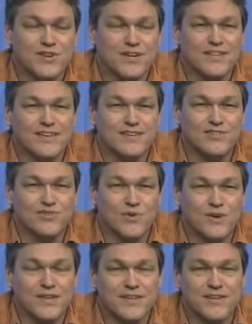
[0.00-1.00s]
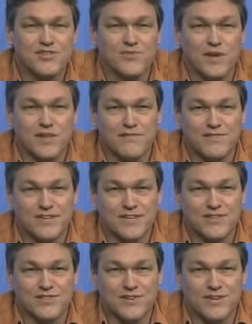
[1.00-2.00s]
The story that is relevant
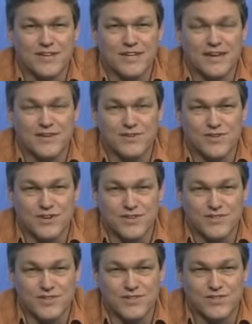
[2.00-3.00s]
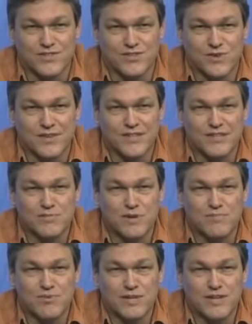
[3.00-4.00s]
concerning Neanderthals is the story that has
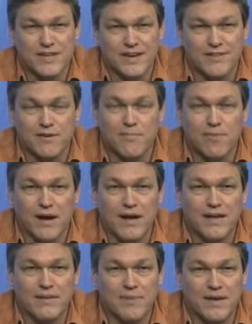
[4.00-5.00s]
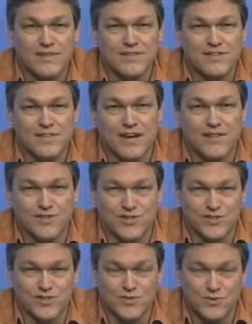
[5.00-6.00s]
been put together by
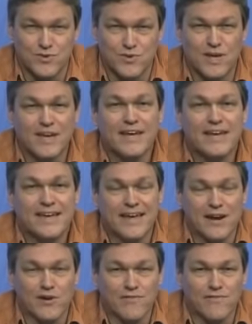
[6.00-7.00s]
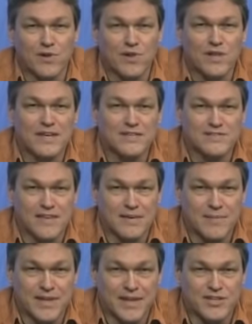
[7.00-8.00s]
paleontologists through careful
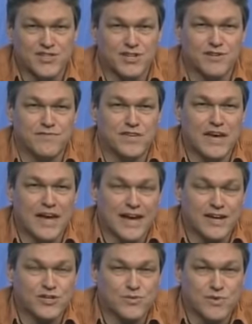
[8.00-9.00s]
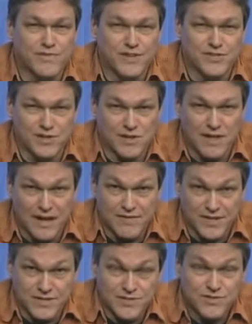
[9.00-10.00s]
examination of the actual physical
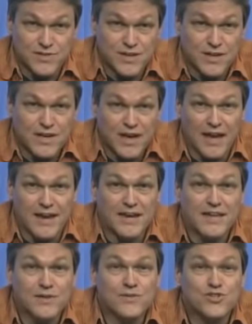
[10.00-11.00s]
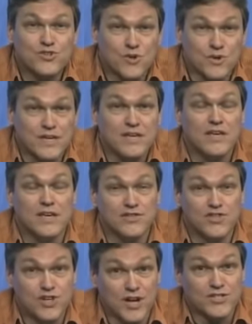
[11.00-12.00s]
evidence. And any other story
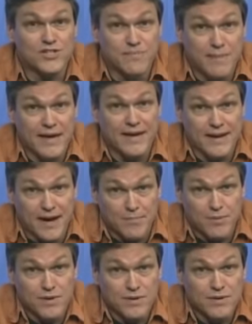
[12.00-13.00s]
is just made up.